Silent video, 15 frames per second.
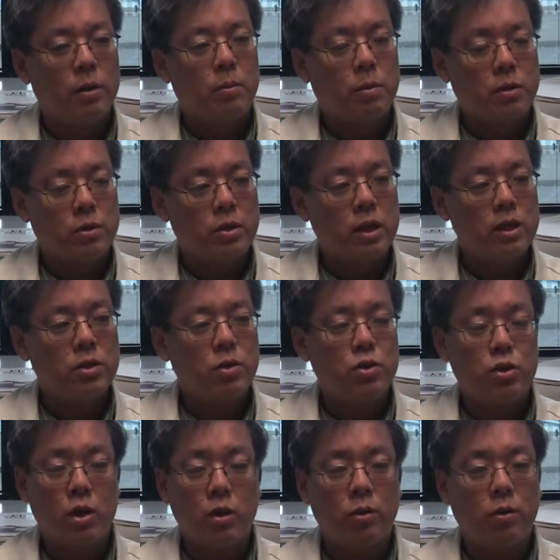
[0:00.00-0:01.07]
Because these are
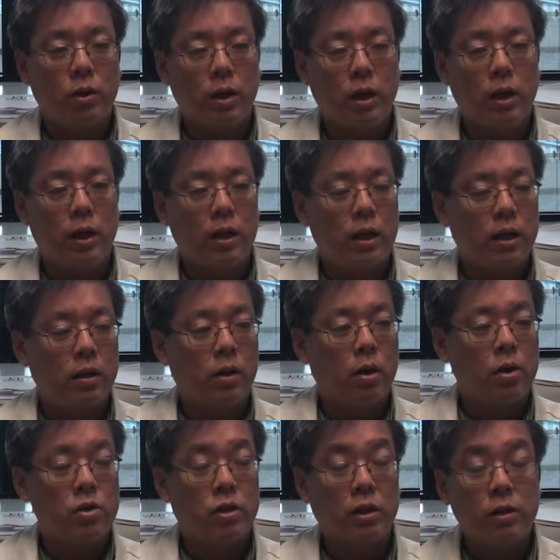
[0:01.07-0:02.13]
generally
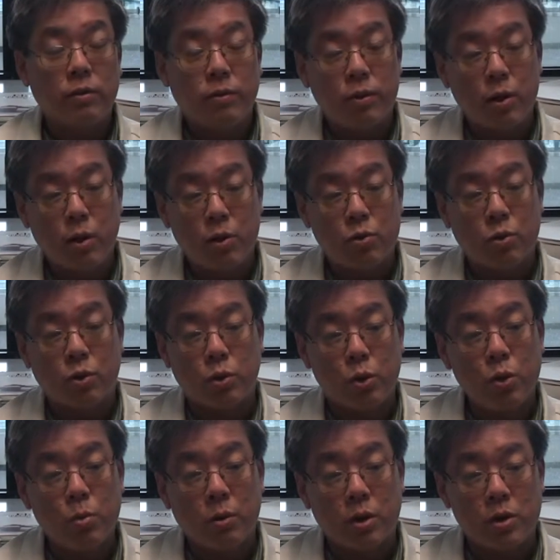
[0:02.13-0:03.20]
enlarged lymph nodes or
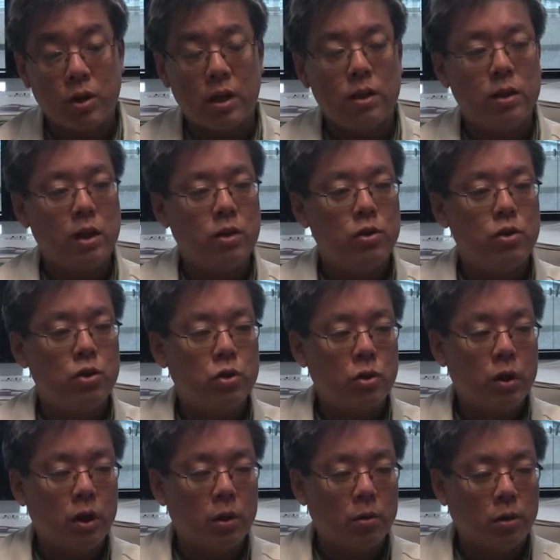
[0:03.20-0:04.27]
tumors, and in
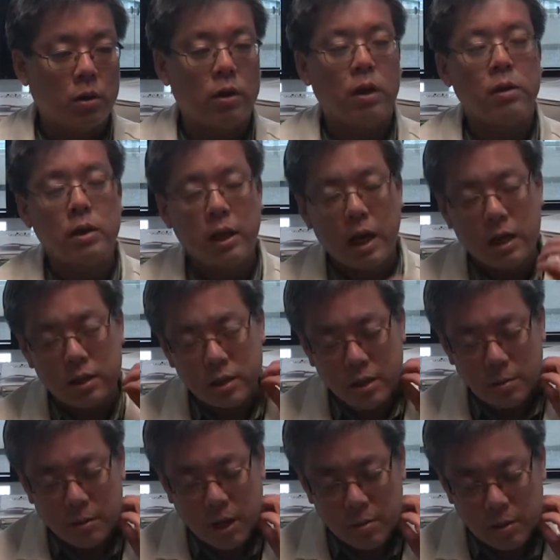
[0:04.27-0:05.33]
general, yes,
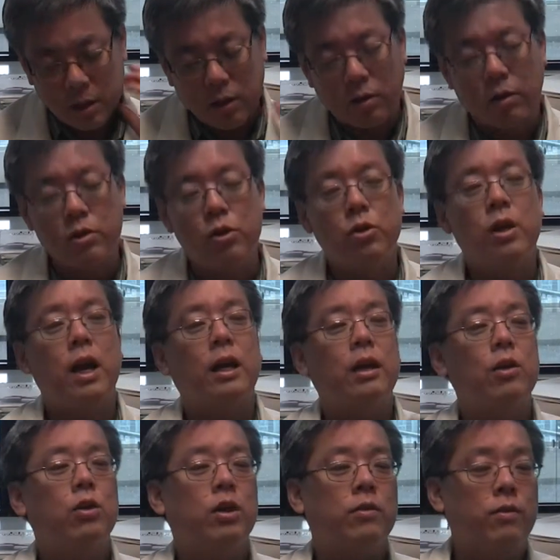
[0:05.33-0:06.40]
sometimes they occur on your neck
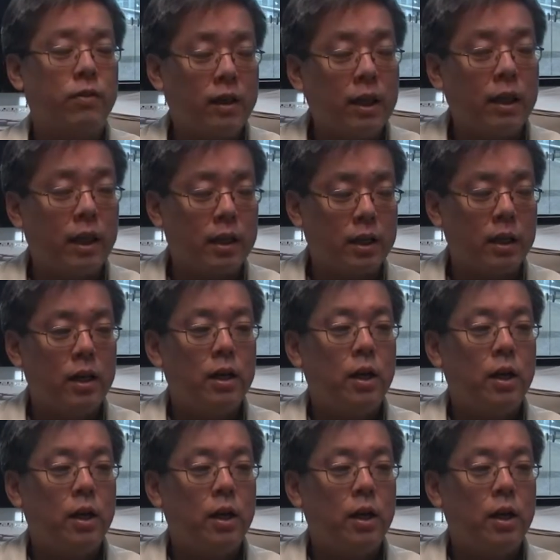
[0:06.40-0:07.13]
and you can feel it,